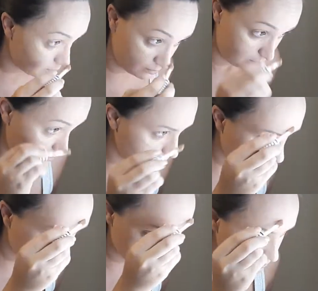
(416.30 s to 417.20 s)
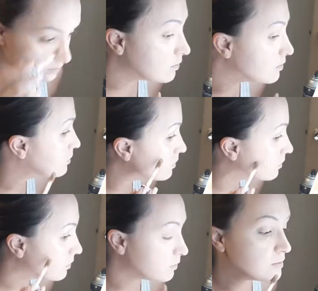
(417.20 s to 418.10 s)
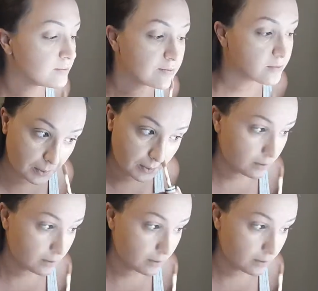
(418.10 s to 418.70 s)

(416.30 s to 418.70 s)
bring your foundation down your neck, please.